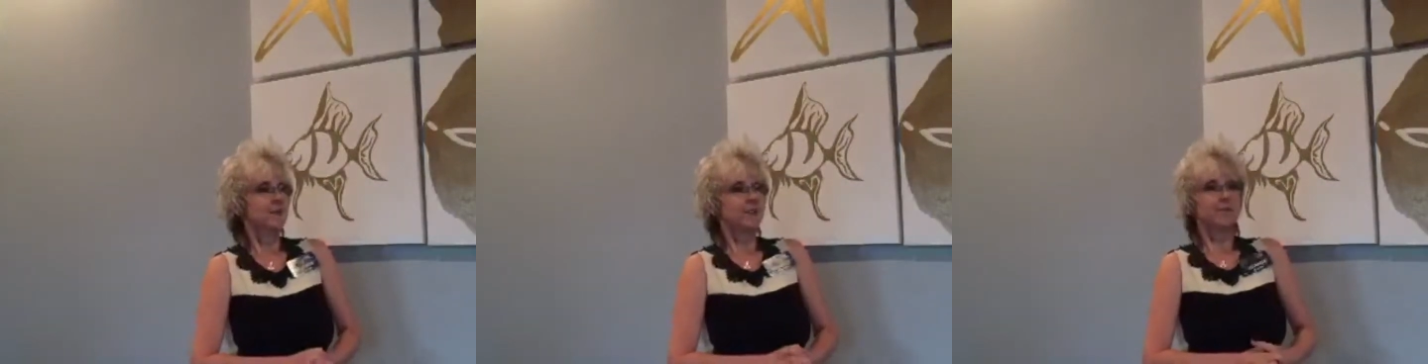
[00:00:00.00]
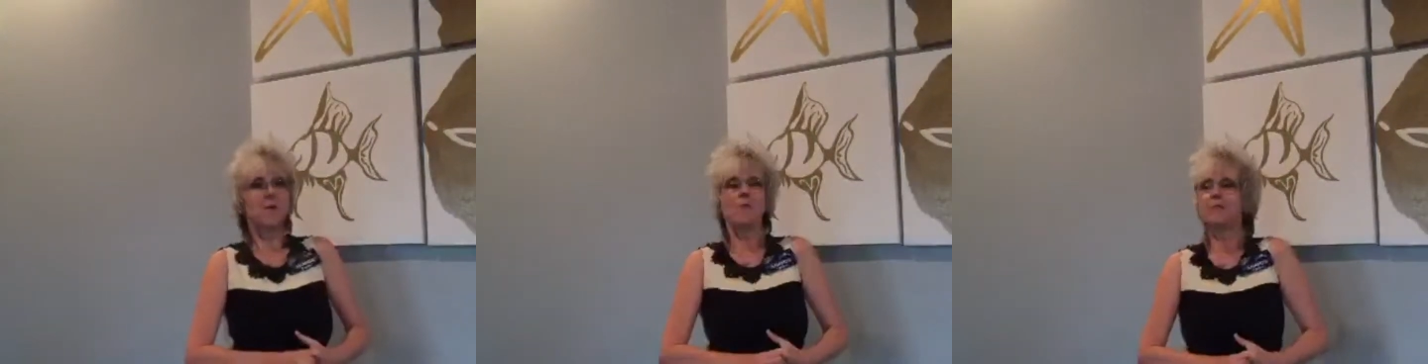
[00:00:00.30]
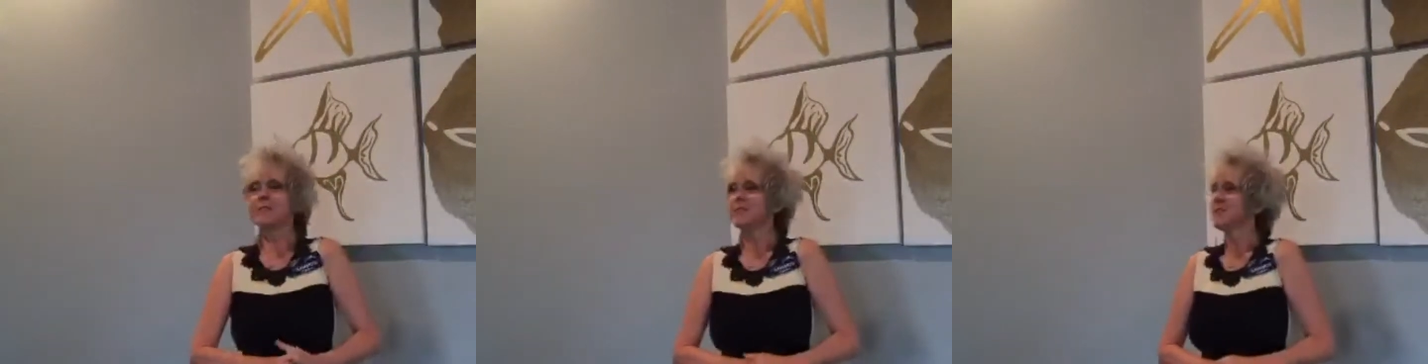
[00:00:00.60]
First of all, I
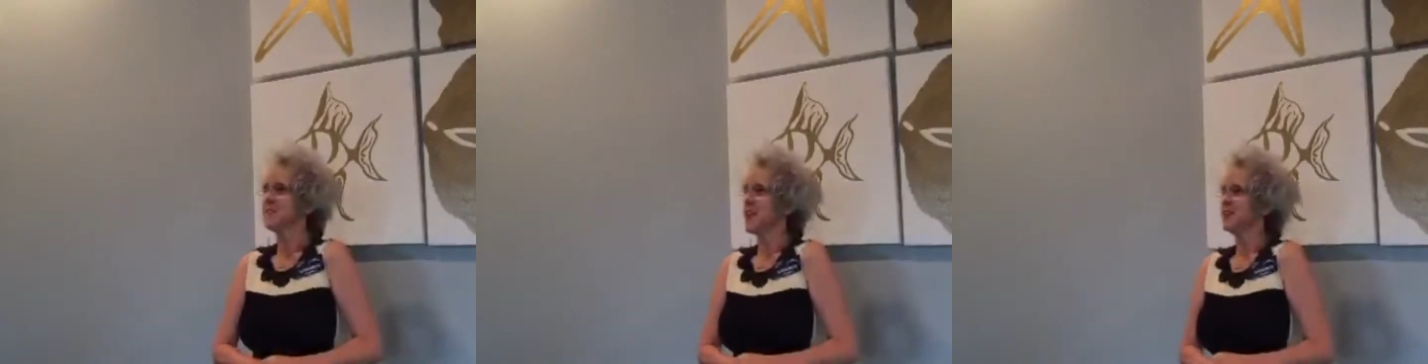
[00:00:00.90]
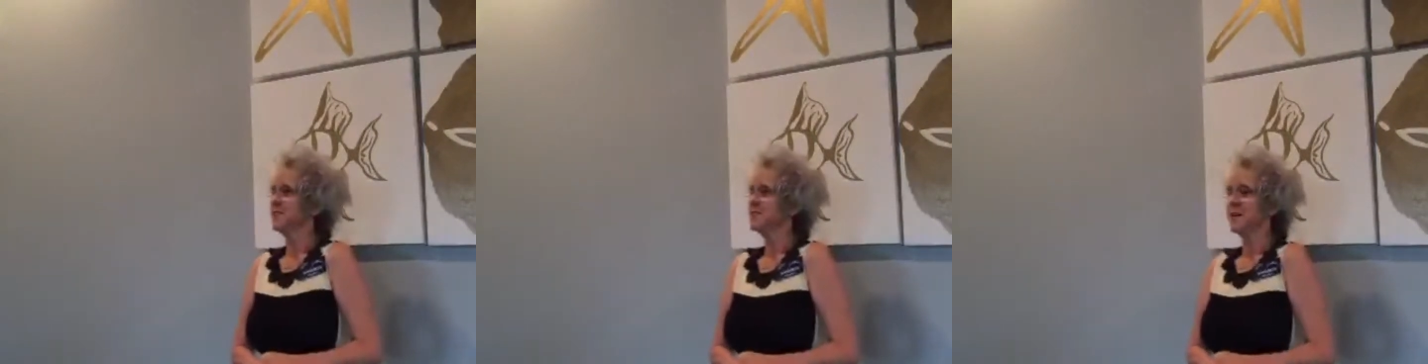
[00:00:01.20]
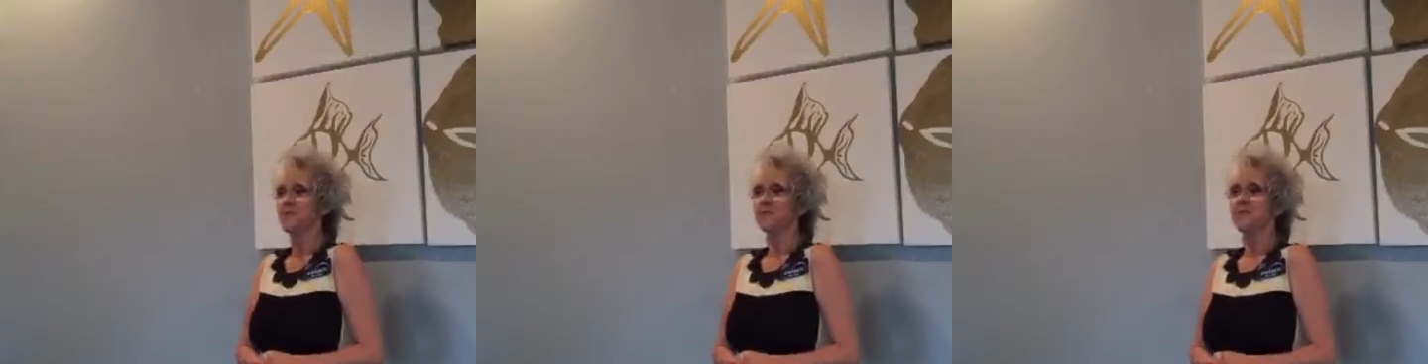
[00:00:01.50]
wanted to tell you
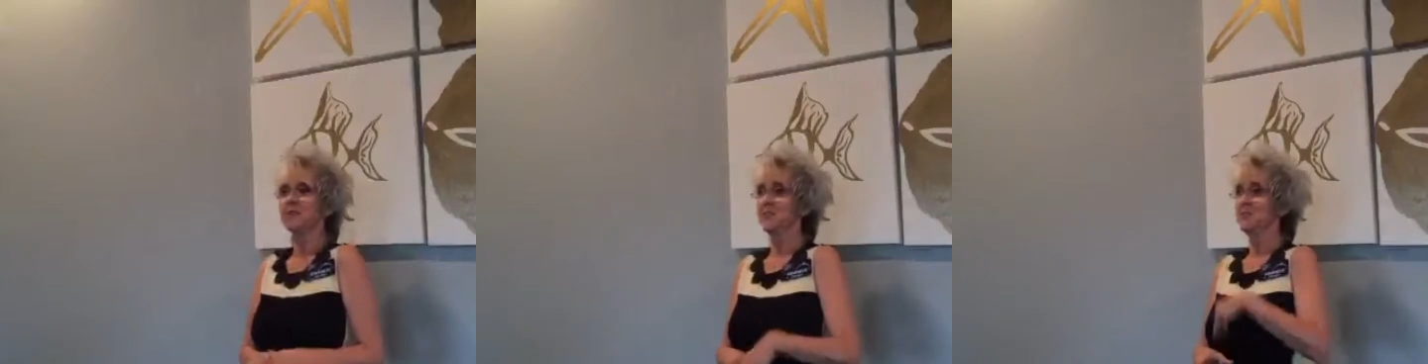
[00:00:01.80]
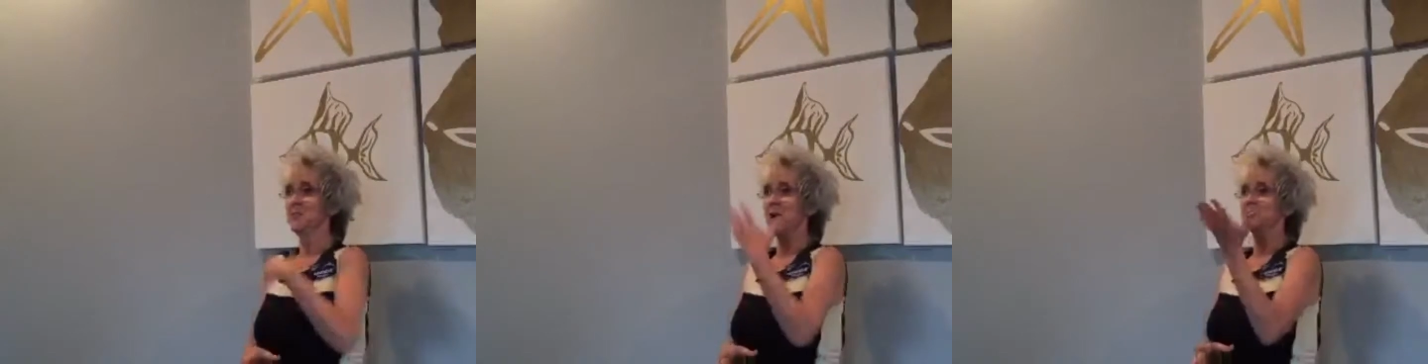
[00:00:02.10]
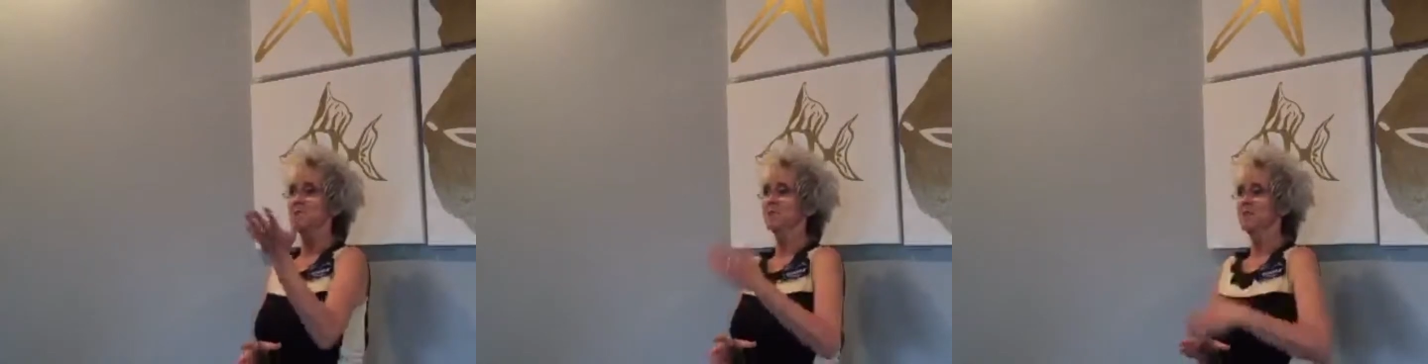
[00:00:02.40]
something that you
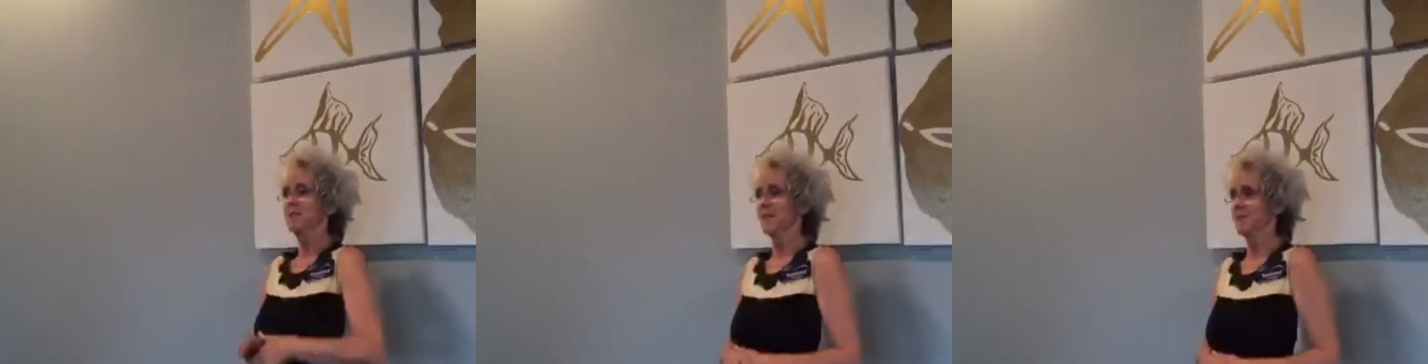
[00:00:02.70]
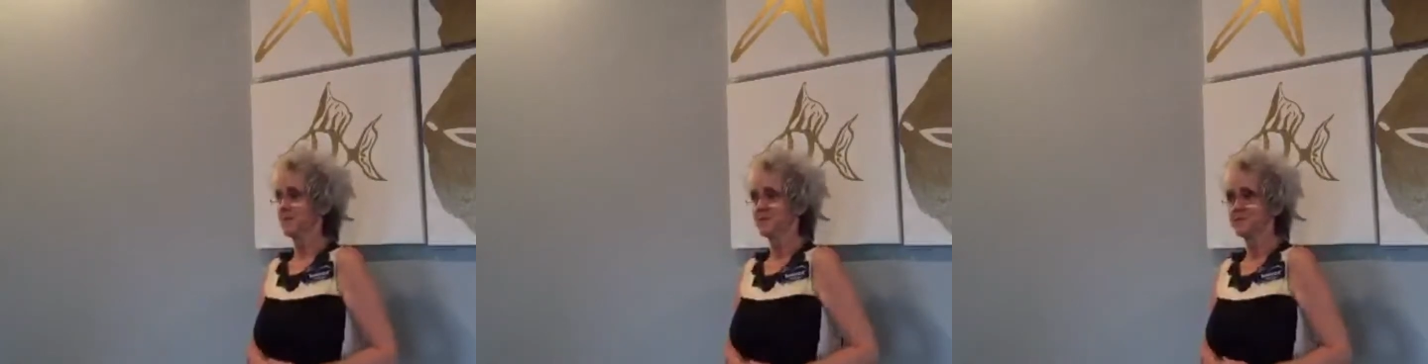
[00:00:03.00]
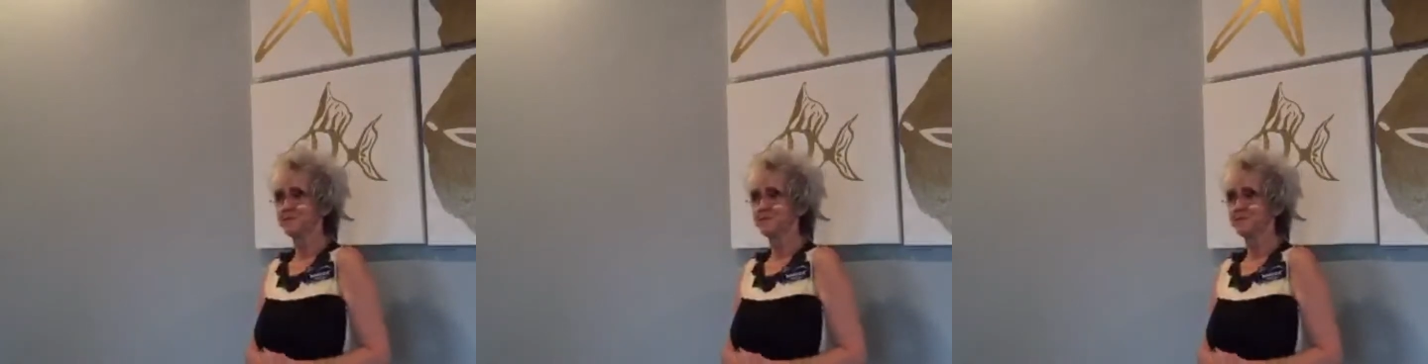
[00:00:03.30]
absolutely love.